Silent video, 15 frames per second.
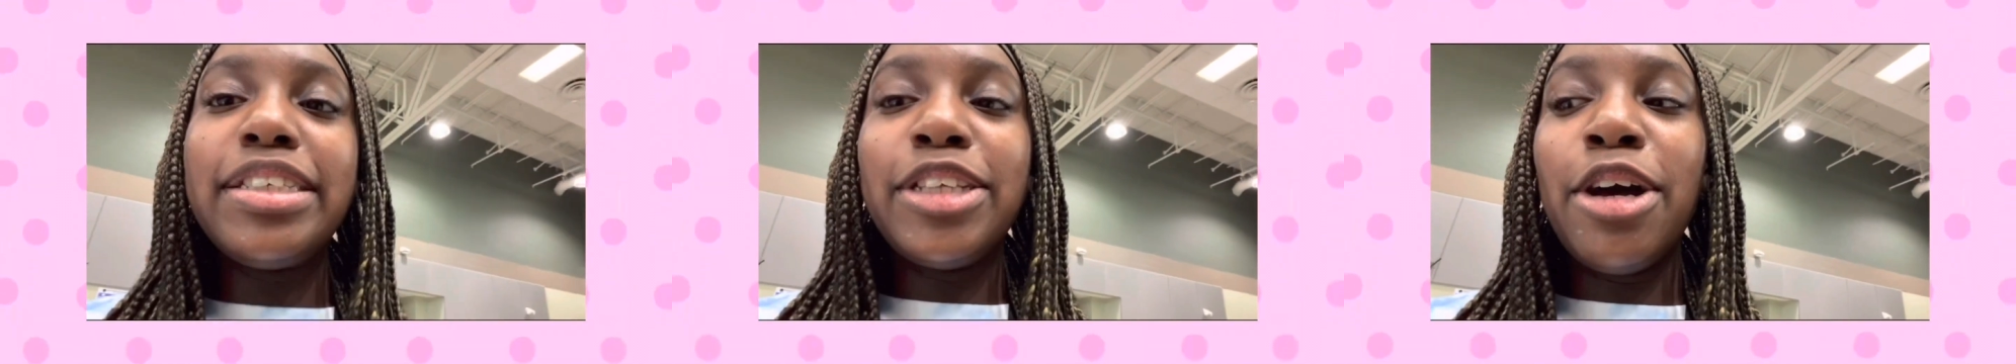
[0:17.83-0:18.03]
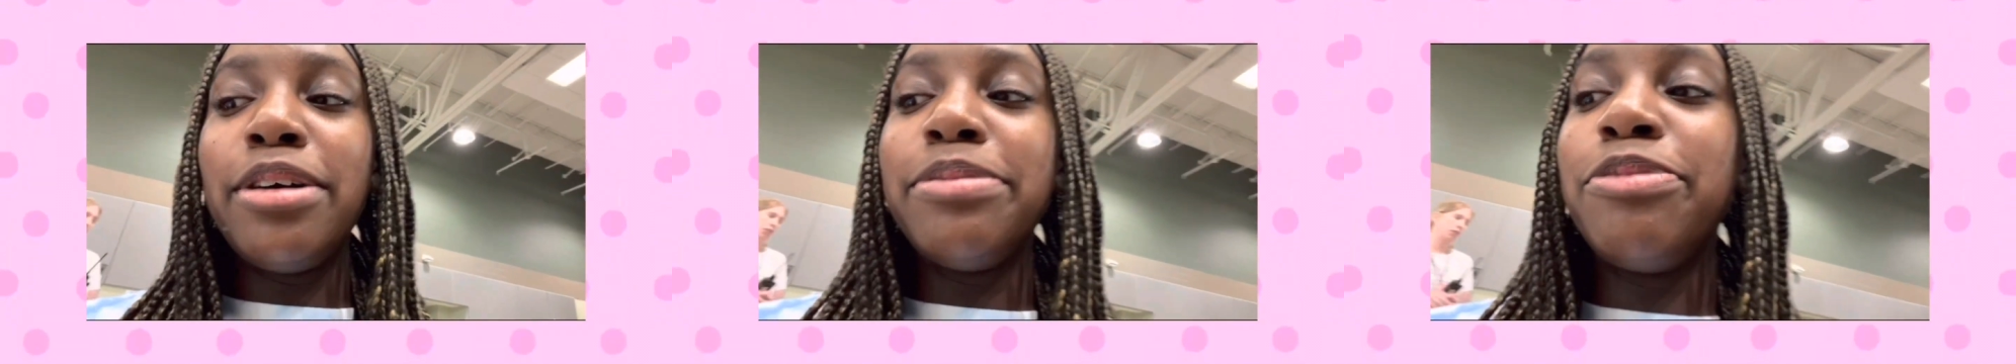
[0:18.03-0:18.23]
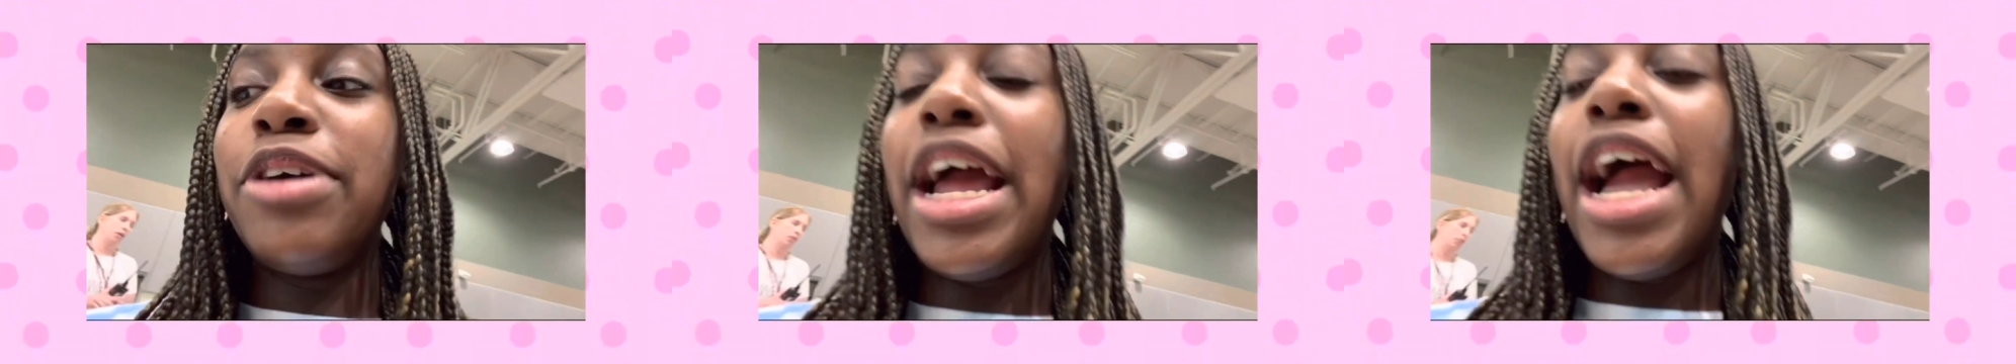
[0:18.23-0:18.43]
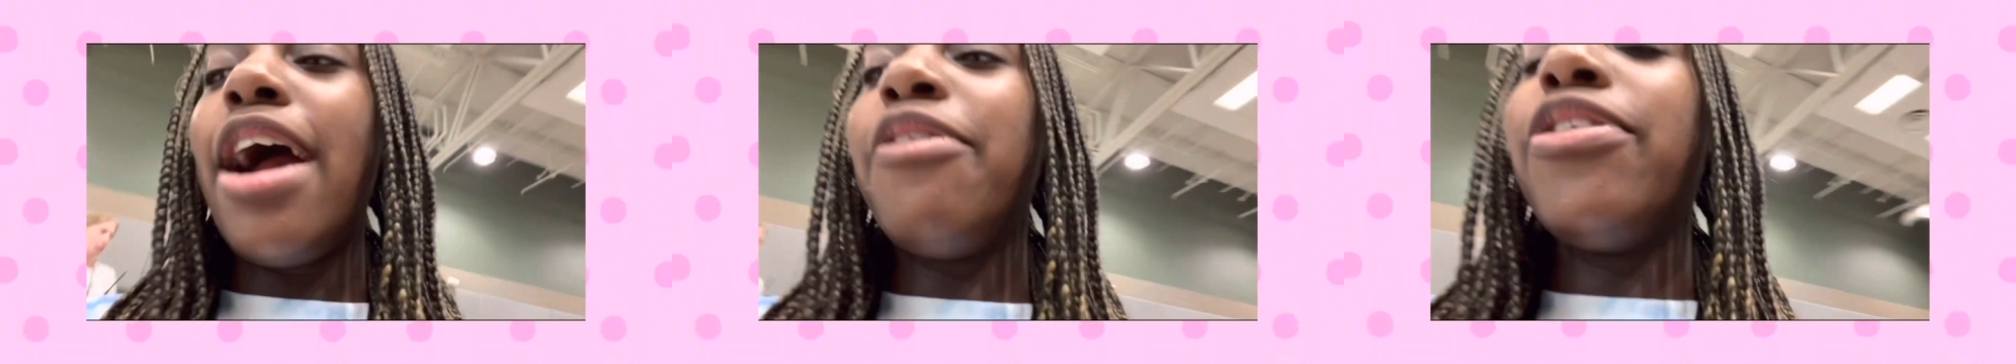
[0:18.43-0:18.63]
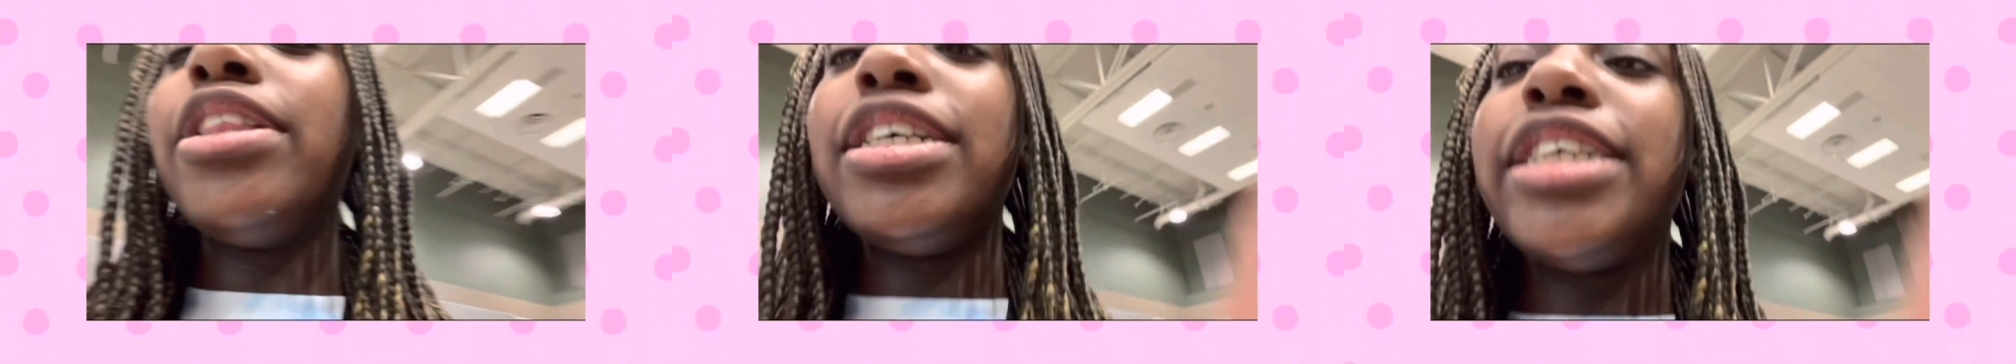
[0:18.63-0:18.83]
so what I have
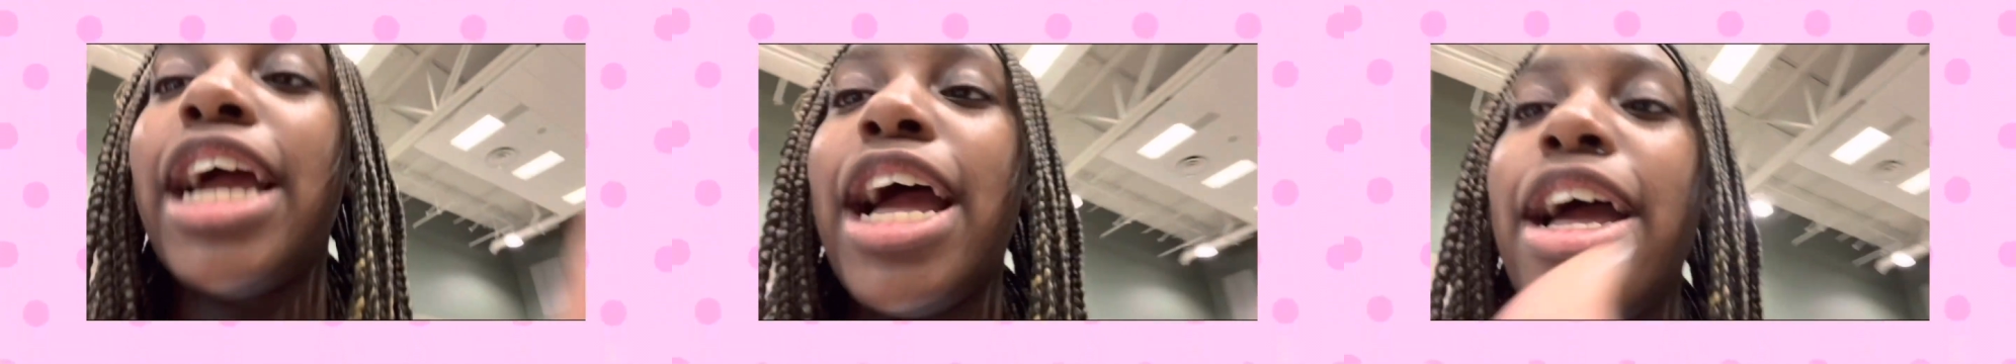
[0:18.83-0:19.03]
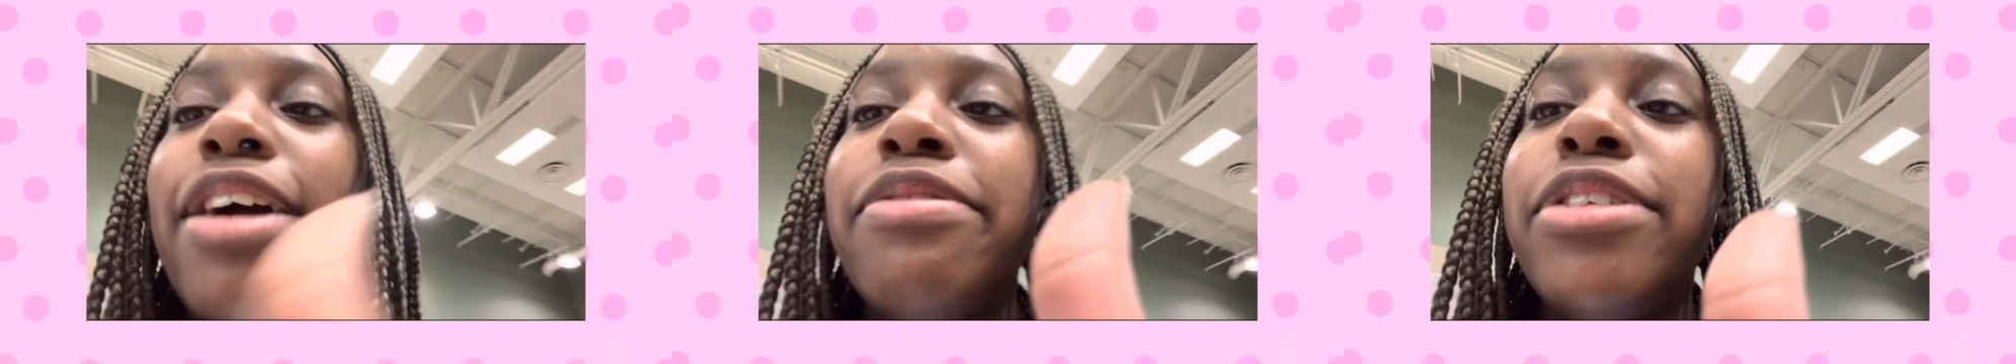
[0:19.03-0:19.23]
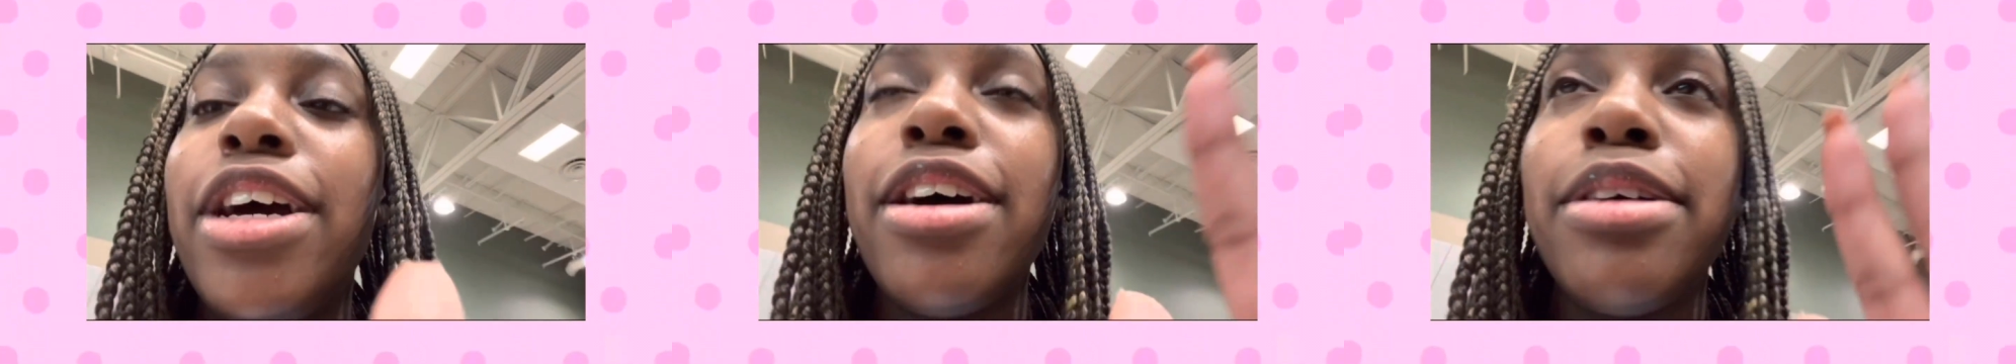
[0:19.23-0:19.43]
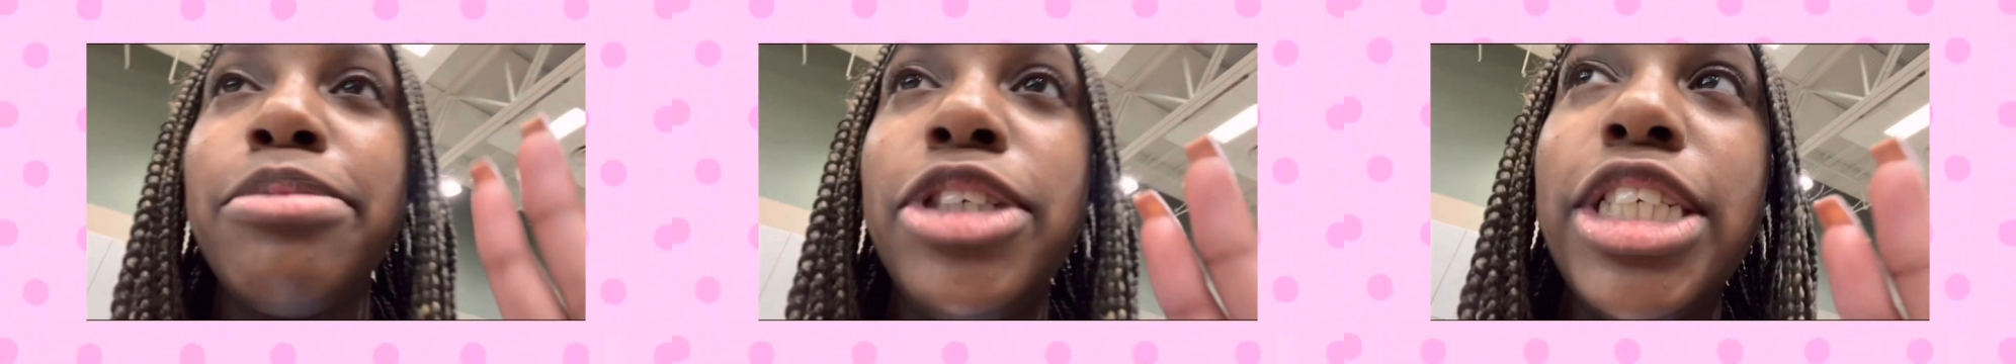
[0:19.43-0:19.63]
for lunch, I have um,